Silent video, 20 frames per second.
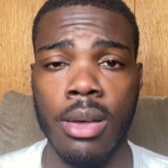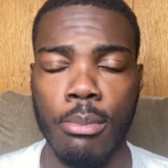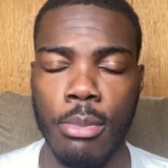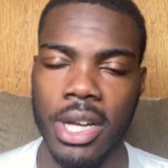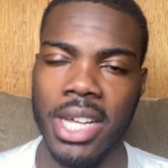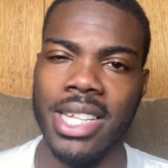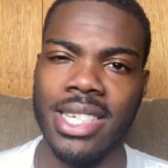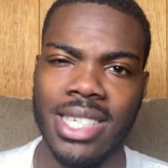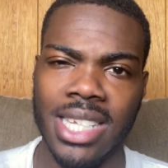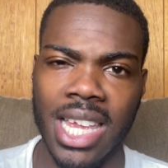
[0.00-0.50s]

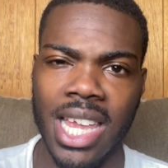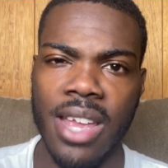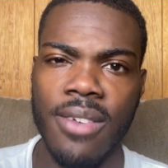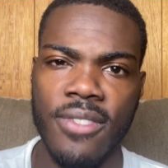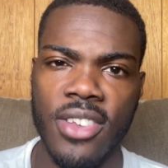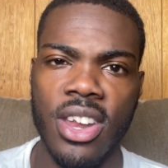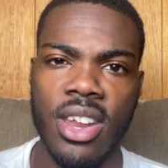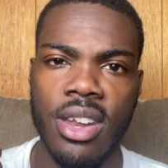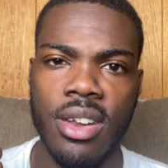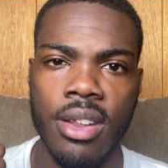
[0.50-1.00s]
Because
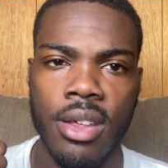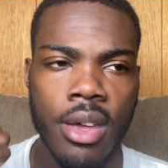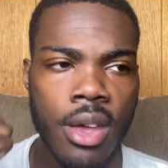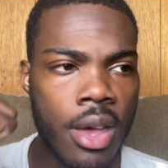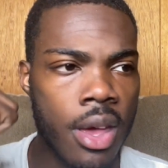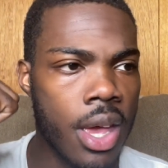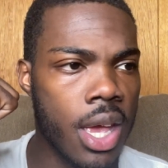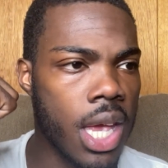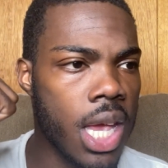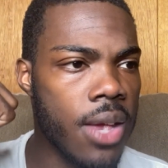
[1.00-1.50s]
even in
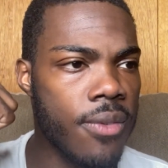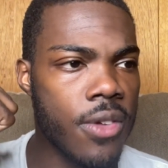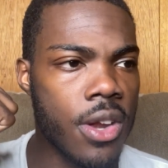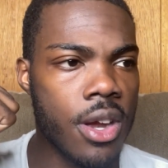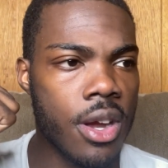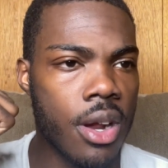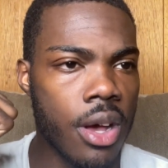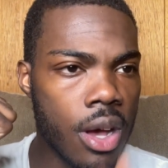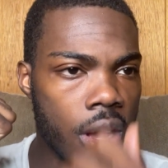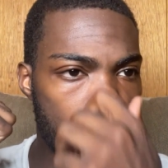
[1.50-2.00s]
even
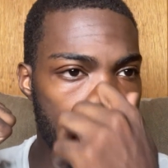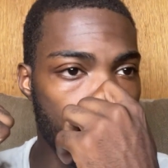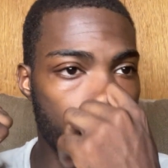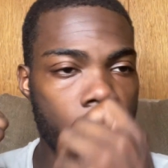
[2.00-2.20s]
in uh,